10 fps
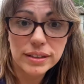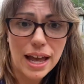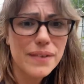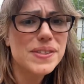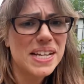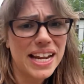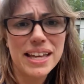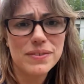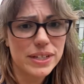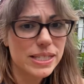I've seen
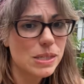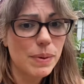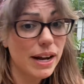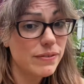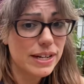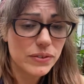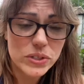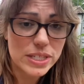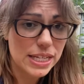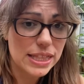aphids, but I've never
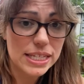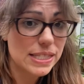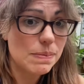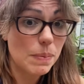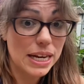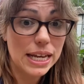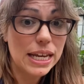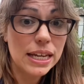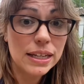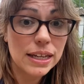seen this many
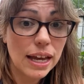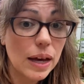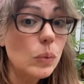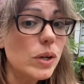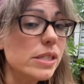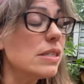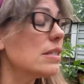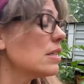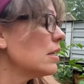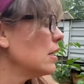at once.